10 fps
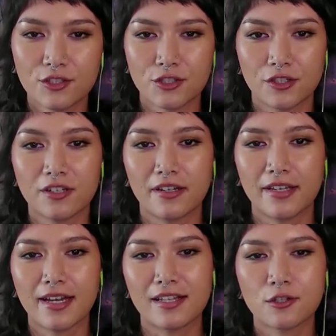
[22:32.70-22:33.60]
Sure,
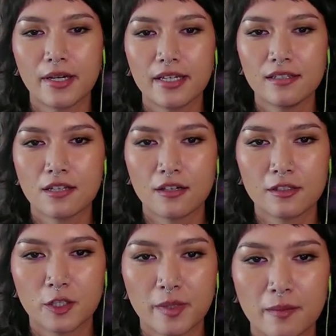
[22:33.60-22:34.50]
yeah. So I can talk a
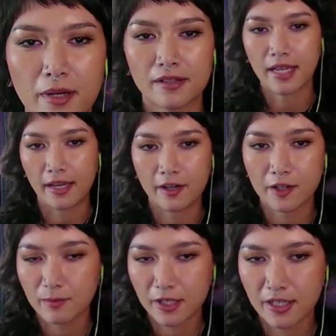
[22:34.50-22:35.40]
little bit about the Anchor
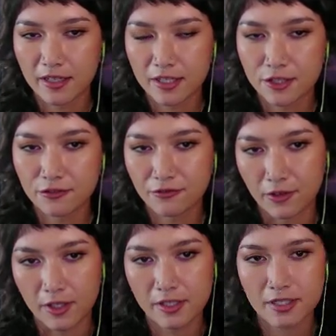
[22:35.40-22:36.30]
Community Initiative
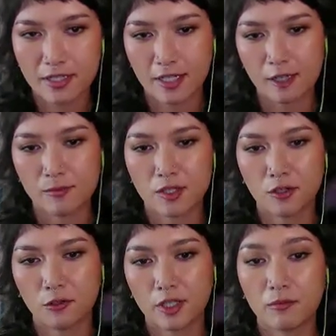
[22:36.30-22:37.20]
first.
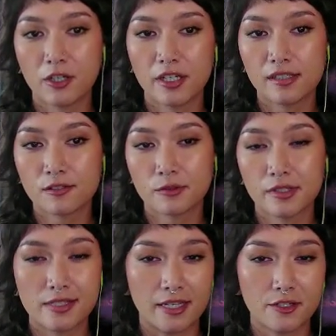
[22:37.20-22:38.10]
So communities
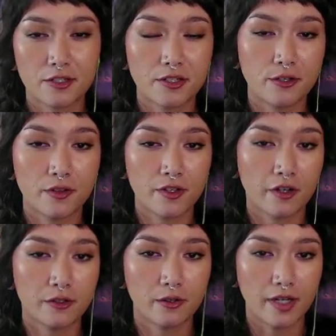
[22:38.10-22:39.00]
really center youth and
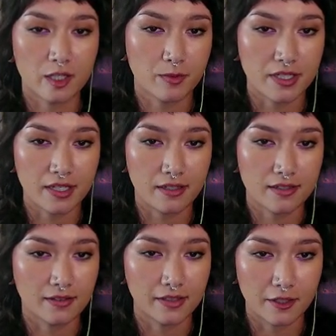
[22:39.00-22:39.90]
young adult
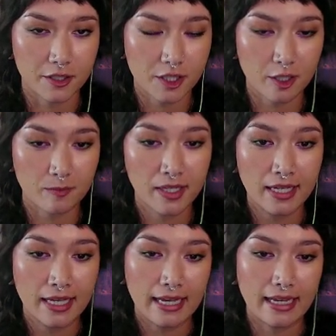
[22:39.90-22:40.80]
expertise and leadership
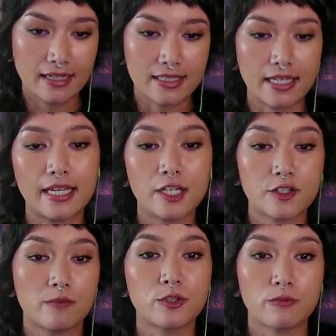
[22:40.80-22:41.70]
and
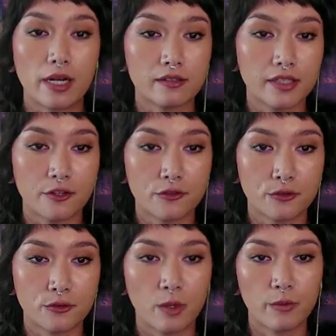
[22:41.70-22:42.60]
engage them directly
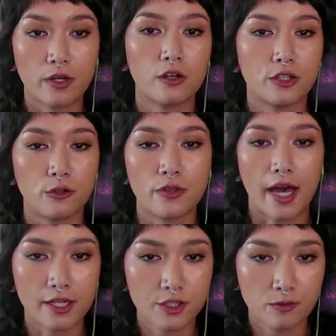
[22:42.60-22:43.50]
through what we call youth
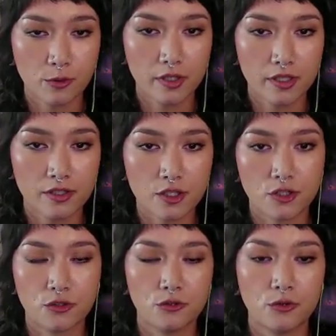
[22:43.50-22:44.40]
action boards
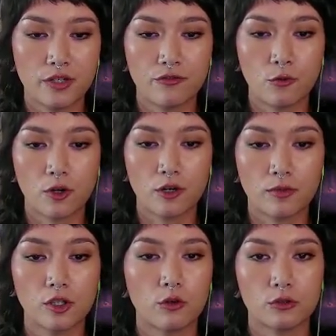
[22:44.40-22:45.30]
to
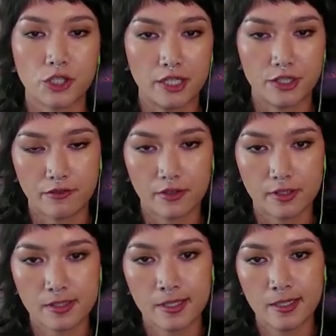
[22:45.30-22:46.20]
inform local change
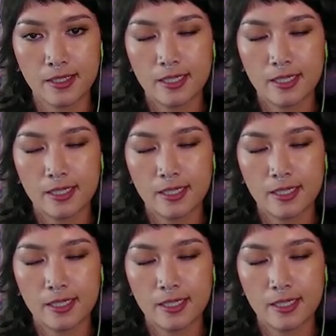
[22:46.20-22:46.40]
efforts.